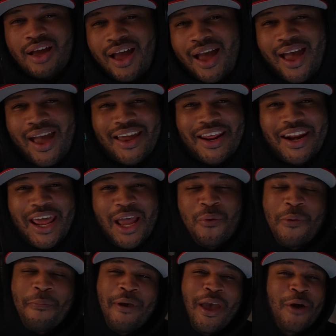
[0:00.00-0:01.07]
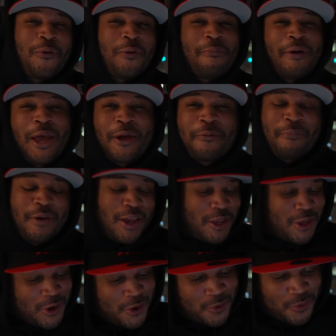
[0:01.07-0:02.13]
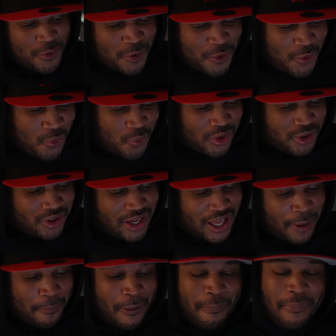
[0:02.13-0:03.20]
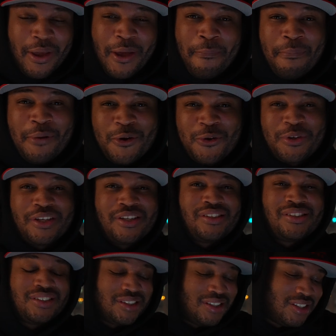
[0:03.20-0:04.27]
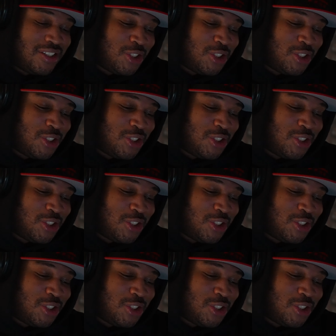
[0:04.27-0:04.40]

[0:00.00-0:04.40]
Alright, alright, we back, we back, man. Yo, we gonna got my man M one llionz.